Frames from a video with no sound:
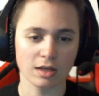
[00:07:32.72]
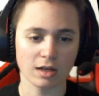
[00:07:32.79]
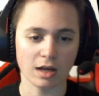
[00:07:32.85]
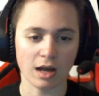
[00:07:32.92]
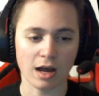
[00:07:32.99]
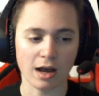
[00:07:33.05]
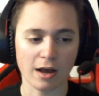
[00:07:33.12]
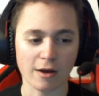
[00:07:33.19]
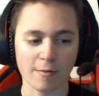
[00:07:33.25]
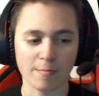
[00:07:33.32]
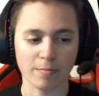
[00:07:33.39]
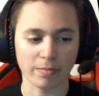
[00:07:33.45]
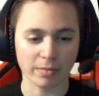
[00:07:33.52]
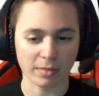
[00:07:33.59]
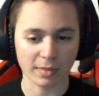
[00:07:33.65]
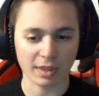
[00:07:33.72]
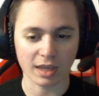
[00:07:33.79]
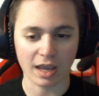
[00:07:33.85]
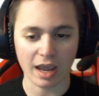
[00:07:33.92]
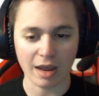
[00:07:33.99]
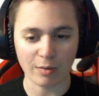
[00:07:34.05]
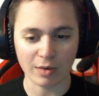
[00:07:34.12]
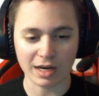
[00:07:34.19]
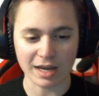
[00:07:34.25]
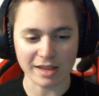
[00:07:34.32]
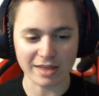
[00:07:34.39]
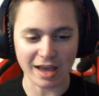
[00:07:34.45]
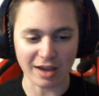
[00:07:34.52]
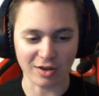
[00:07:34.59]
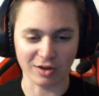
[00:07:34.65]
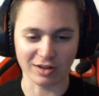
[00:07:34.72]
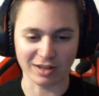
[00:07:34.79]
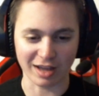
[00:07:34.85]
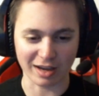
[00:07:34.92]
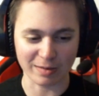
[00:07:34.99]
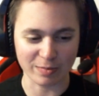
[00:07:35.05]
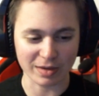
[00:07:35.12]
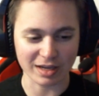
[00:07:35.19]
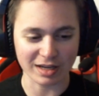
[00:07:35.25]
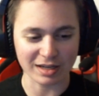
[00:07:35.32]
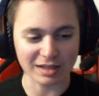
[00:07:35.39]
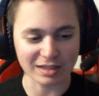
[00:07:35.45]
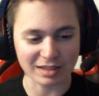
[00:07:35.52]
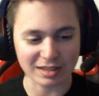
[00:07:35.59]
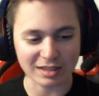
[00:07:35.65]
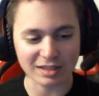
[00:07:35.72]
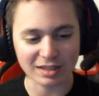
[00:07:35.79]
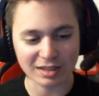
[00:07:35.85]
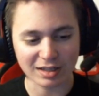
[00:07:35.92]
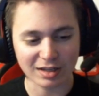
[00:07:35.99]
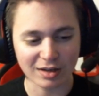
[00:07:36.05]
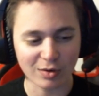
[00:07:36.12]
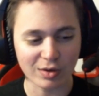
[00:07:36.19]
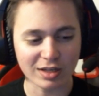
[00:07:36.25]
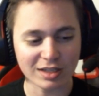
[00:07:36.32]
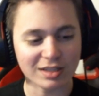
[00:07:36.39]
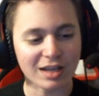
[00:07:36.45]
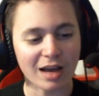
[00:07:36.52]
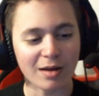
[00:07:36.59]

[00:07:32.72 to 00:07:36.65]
Um, and we need that good luck because we just got